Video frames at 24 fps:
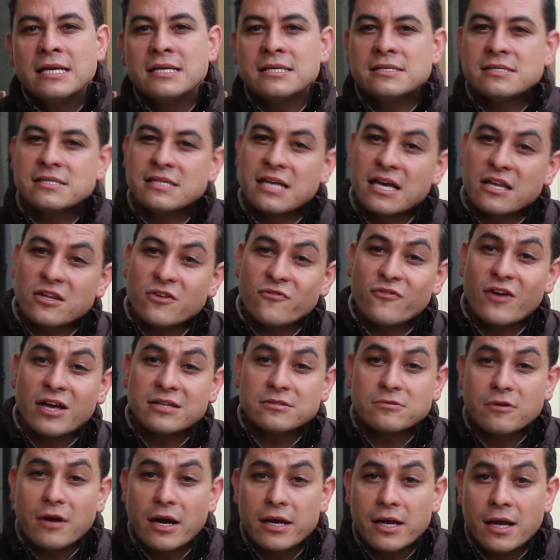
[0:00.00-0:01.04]
instead of
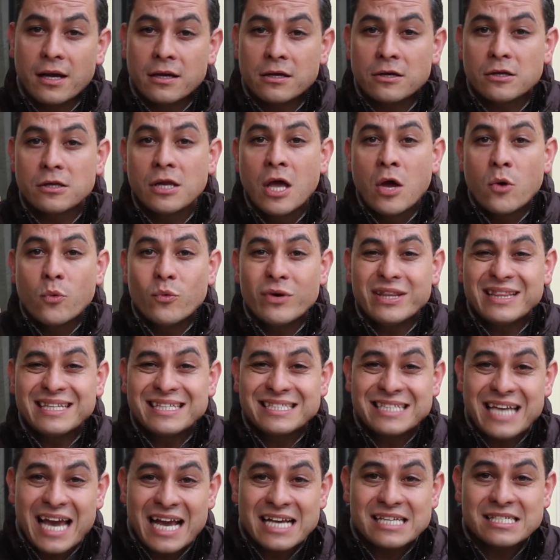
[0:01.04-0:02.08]
a triangle
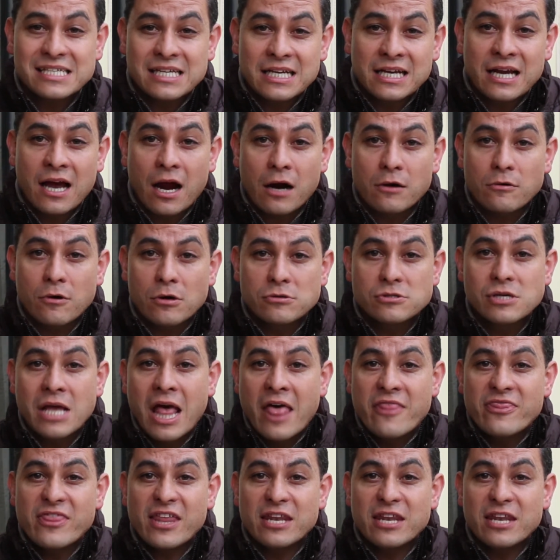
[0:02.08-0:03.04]
with chasing arrows